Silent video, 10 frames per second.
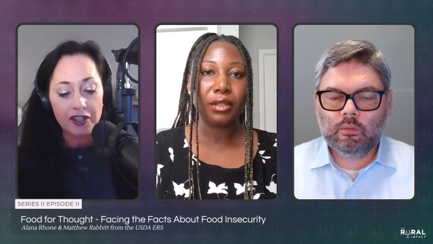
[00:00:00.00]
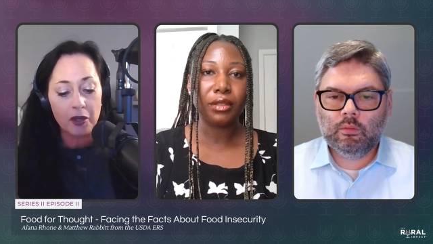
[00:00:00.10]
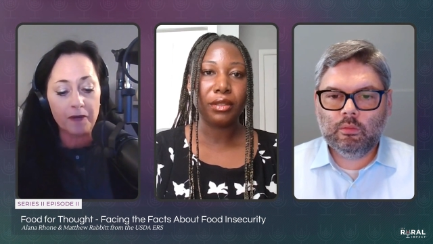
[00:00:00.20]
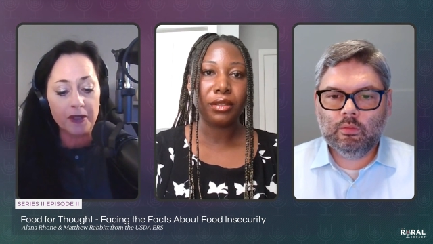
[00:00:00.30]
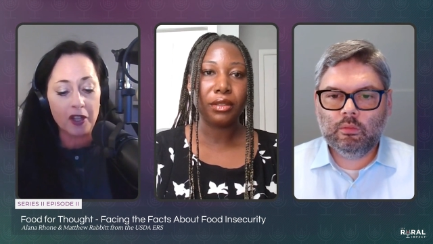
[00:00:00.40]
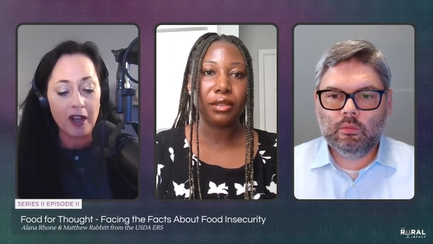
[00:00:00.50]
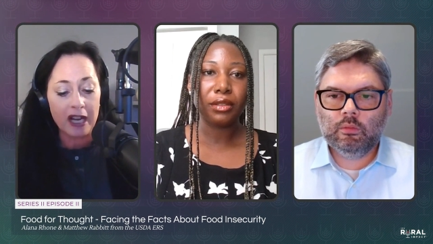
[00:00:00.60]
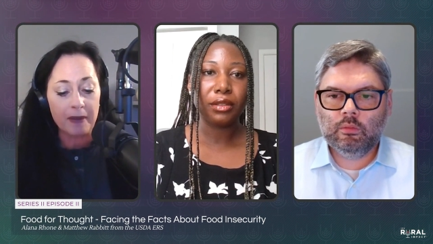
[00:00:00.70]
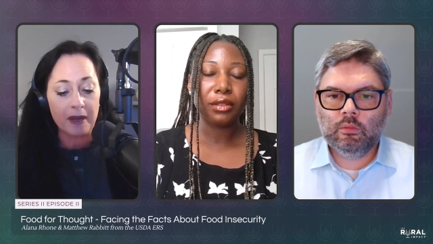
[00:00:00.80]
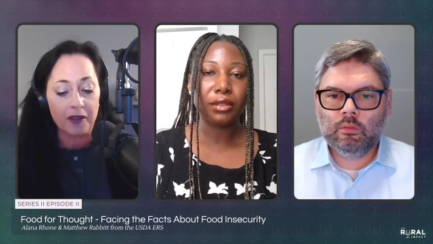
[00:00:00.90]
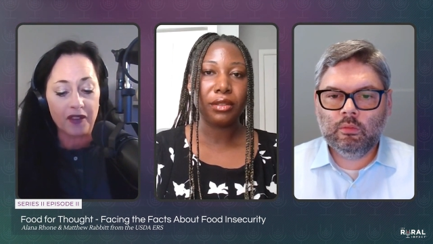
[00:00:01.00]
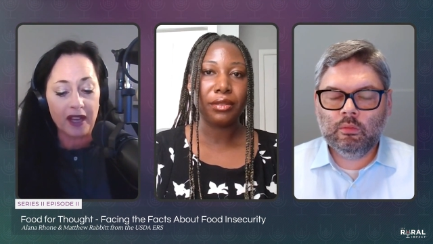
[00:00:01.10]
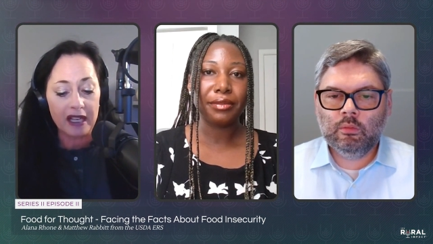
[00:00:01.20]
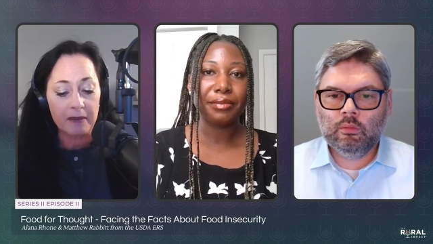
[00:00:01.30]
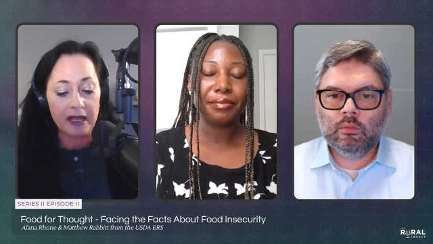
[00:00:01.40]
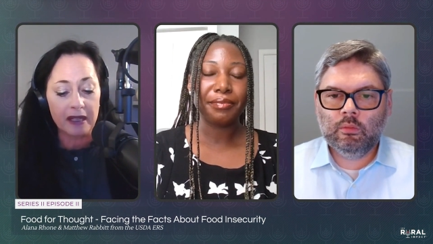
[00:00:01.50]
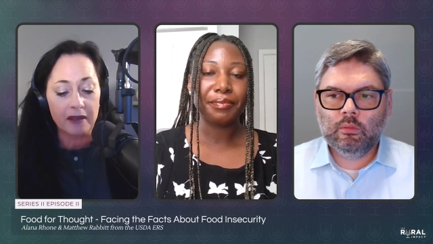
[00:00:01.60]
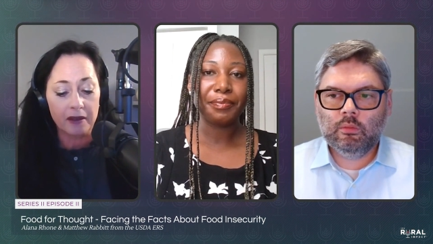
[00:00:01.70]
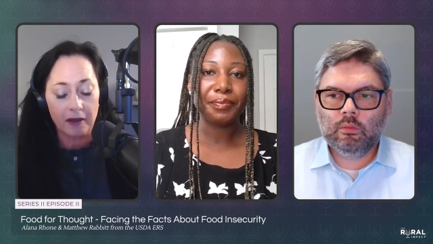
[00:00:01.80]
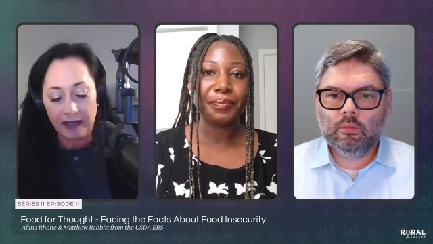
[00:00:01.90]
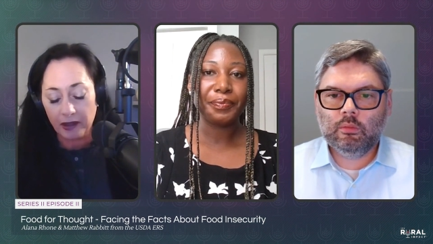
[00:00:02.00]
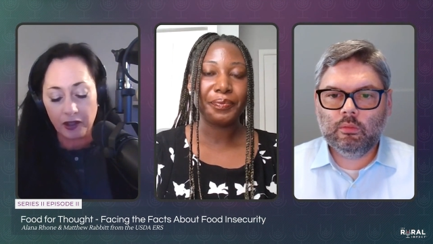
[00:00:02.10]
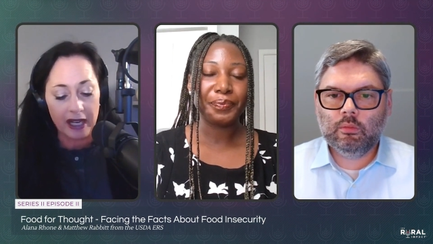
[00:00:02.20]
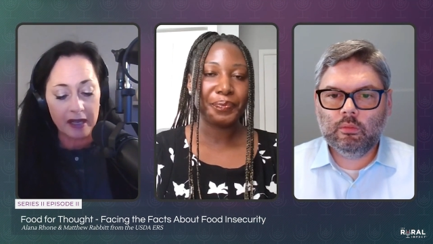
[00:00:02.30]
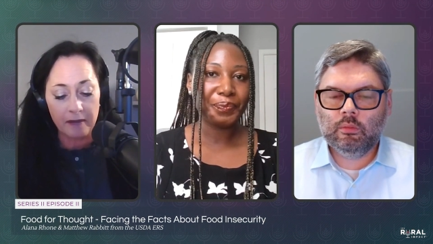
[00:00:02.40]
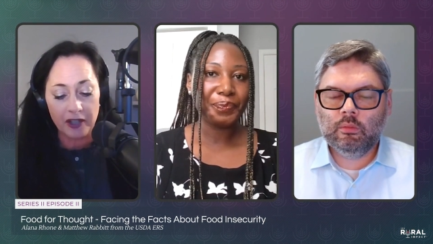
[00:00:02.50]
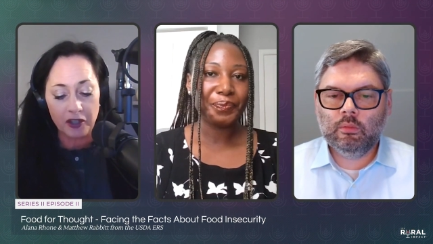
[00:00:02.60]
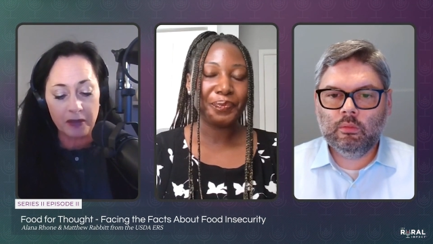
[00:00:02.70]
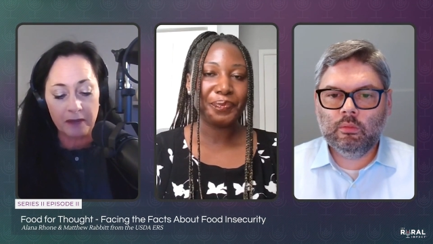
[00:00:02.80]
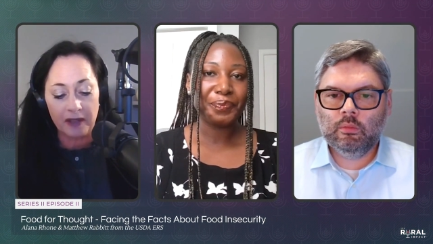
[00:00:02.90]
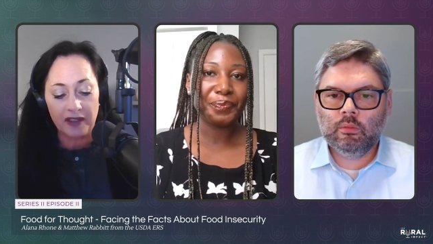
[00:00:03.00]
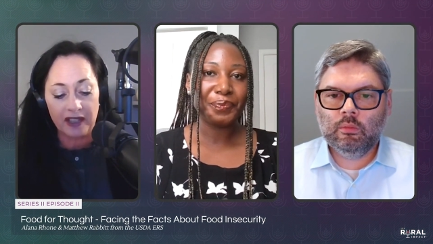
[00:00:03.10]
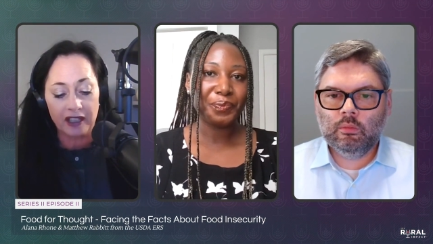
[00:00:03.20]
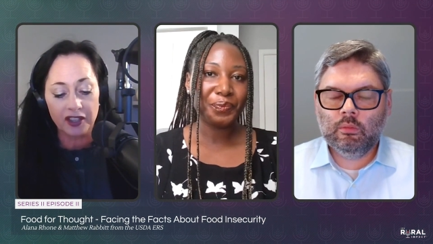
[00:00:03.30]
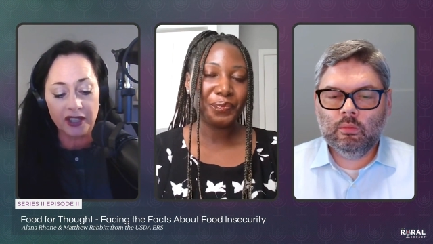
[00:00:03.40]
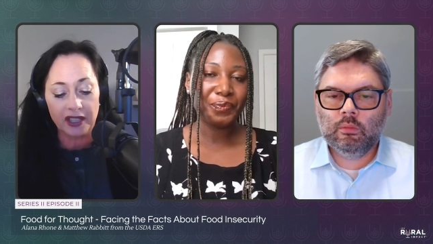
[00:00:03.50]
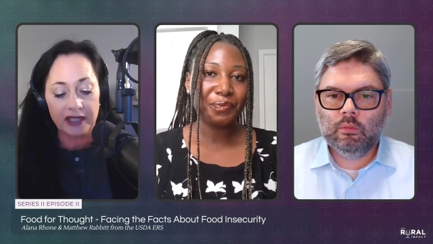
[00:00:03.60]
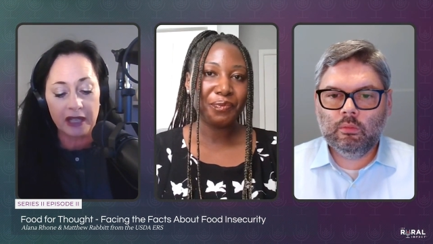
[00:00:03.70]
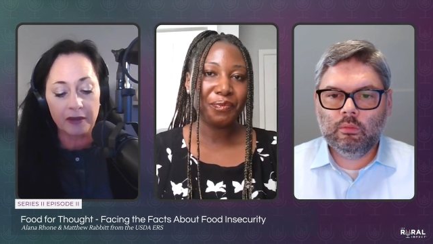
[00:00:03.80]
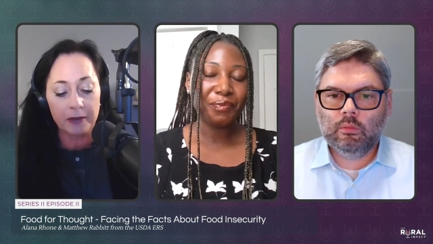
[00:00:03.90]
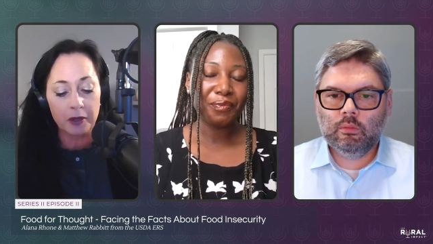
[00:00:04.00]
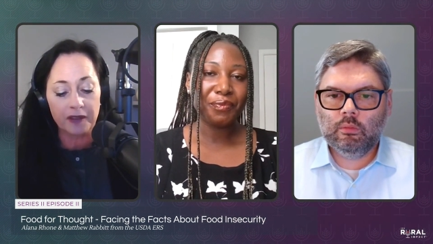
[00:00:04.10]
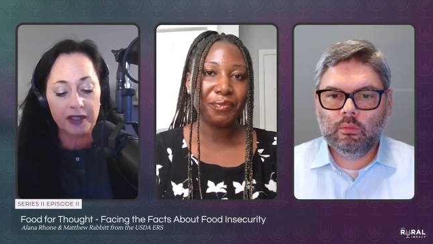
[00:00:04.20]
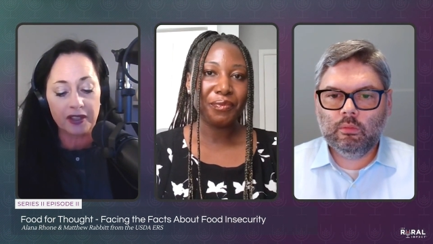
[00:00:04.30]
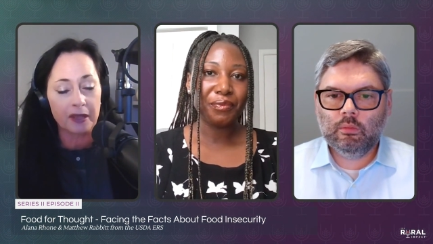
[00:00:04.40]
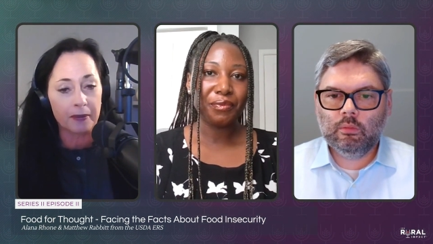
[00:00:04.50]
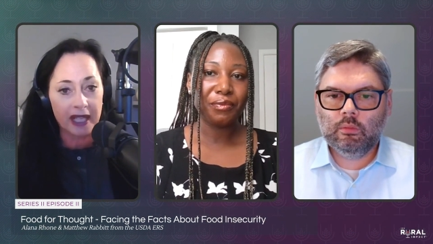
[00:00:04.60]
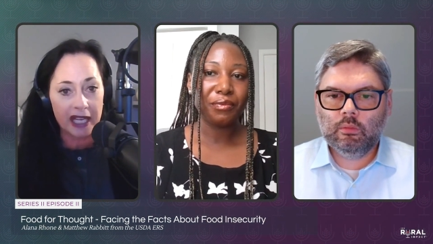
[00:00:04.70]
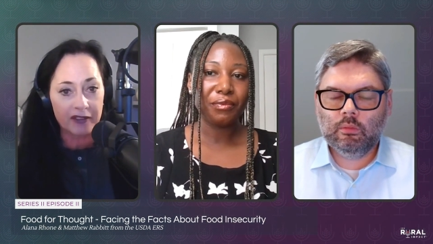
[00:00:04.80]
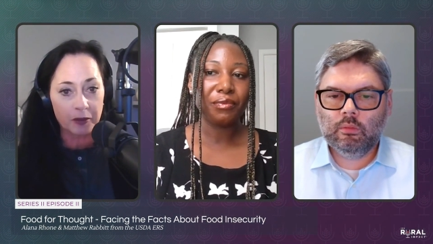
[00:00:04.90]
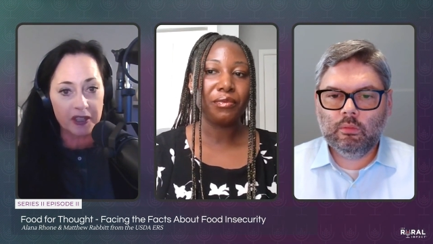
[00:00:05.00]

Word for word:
Speaker 1: So if we talk about that, I mean, right, great measurement methodology. Then we move into the behavioral